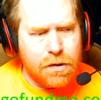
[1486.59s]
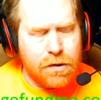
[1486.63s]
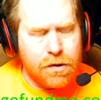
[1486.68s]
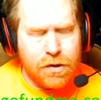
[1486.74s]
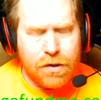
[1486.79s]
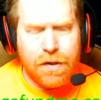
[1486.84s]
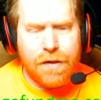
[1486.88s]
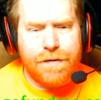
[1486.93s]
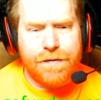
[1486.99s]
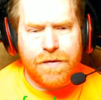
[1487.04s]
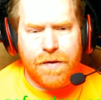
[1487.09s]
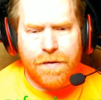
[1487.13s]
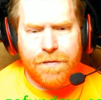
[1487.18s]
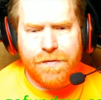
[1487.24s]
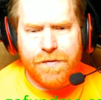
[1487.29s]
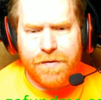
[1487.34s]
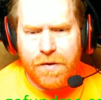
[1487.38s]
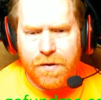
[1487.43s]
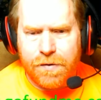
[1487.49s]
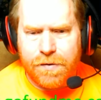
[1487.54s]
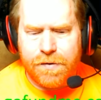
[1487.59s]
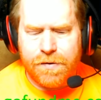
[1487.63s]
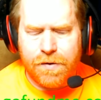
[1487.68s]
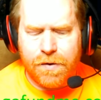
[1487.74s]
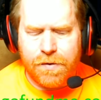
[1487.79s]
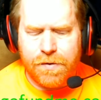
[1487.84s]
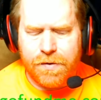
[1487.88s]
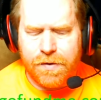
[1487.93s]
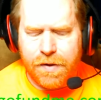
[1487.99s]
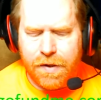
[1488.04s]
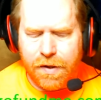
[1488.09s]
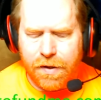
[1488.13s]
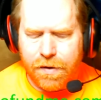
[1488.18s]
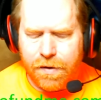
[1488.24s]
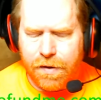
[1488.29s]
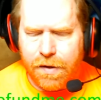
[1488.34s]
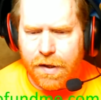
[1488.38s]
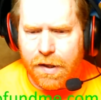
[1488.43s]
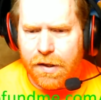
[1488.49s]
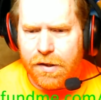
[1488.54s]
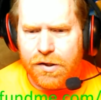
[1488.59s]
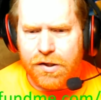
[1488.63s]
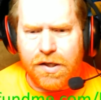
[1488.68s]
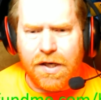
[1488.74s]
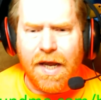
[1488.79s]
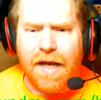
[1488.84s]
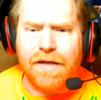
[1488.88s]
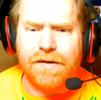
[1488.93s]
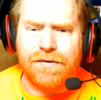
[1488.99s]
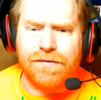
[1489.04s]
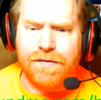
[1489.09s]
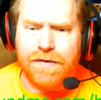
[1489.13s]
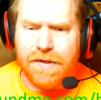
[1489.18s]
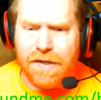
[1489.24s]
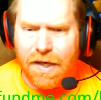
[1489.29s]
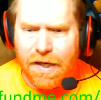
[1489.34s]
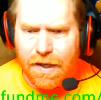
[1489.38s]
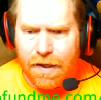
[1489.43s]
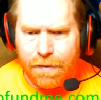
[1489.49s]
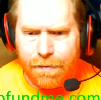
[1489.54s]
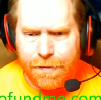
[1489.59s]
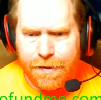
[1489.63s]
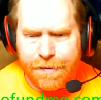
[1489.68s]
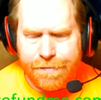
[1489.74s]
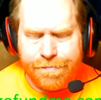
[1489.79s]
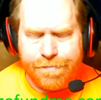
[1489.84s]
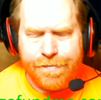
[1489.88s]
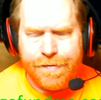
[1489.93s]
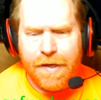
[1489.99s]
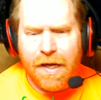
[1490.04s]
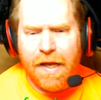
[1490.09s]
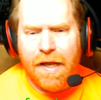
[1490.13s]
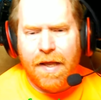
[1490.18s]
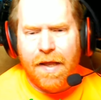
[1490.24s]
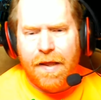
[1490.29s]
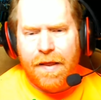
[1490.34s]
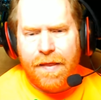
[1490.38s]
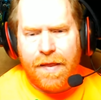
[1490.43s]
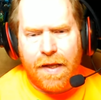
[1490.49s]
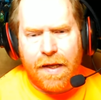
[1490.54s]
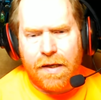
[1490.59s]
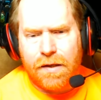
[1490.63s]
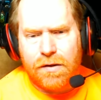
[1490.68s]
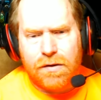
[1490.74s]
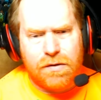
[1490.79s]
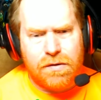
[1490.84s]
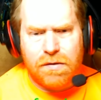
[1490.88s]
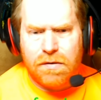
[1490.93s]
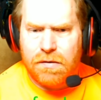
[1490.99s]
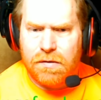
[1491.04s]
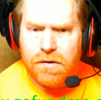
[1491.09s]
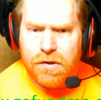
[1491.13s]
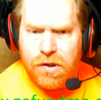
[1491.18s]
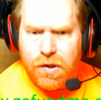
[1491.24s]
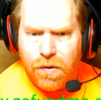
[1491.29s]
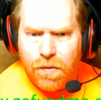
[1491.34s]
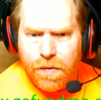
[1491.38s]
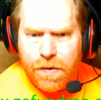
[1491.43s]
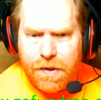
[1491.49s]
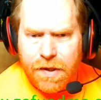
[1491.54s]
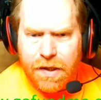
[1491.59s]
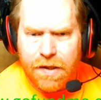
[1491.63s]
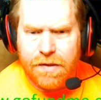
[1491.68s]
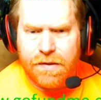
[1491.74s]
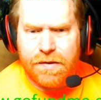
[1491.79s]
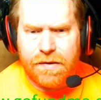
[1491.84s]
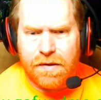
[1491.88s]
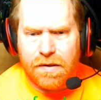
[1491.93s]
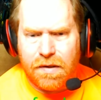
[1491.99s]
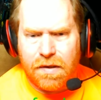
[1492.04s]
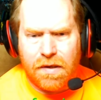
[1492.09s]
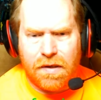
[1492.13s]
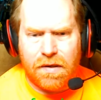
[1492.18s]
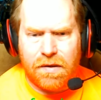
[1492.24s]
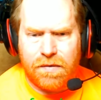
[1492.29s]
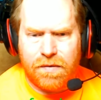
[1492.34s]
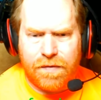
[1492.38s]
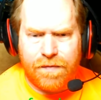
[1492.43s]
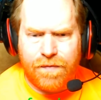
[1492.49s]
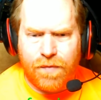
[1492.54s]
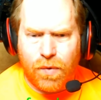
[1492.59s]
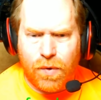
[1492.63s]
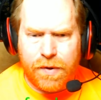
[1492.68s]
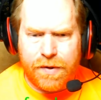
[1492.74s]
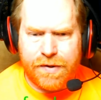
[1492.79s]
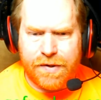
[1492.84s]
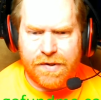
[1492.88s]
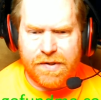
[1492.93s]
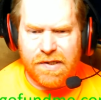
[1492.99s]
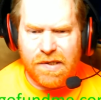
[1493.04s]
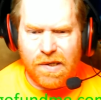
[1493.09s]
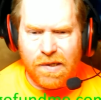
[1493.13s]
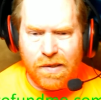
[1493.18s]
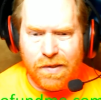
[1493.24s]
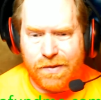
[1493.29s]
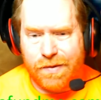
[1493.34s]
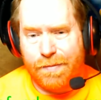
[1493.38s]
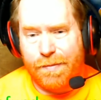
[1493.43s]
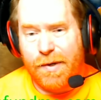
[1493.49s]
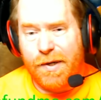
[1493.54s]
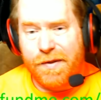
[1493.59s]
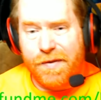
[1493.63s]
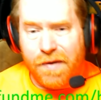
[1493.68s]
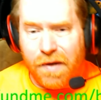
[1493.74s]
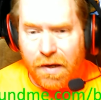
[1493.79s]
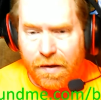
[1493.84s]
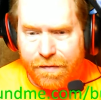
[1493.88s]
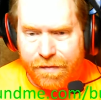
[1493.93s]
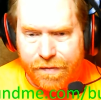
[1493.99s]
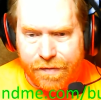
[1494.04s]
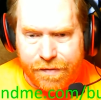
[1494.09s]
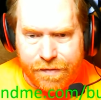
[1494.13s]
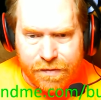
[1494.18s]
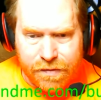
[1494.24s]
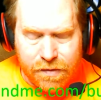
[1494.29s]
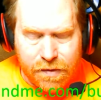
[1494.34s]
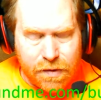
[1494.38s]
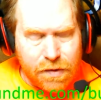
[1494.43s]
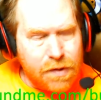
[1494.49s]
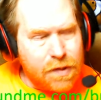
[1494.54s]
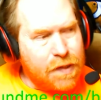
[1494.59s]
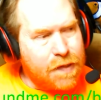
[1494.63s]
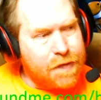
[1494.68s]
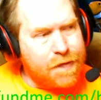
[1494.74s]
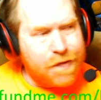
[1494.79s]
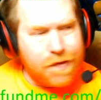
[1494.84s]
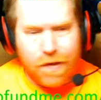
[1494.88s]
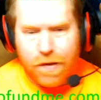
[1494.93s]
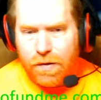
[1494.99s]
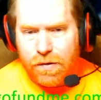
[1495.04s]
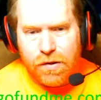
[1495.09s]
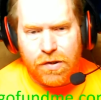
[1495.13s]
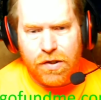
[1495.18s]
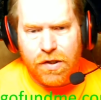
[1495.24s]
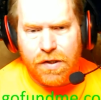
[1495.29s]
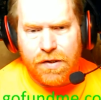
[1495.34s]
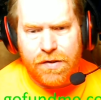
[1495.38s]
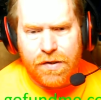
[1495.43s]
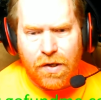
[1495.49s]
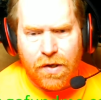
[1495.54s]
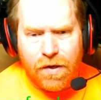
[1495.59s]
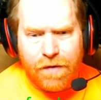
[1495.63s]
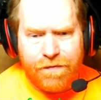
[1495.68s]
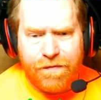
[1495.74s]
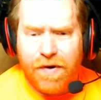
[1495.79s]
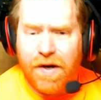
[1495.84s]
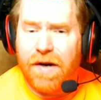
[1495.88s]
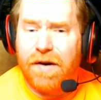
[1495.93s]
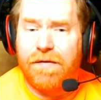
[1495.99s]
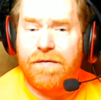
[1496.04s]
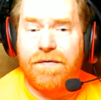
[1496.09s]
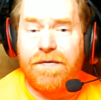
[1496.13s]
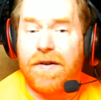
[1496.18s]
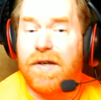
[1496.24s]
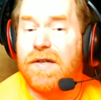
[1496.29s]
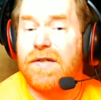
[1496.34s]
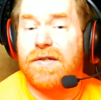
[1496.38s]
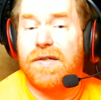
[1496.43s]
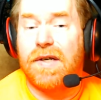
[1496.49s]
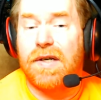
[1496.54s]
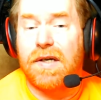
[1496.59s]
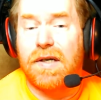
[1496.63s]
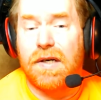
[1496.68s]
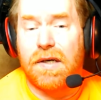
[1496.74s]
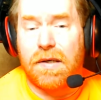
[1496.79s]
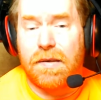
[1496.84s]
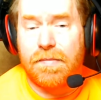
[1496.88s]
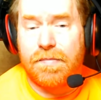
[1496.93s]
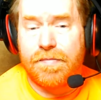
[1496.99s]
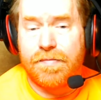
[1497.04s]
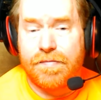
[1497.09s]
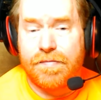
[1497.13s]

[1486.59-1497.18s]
she lives off Social Security, and she has a retirement that she only gets $146 a month off of. So she's on a very fixed income,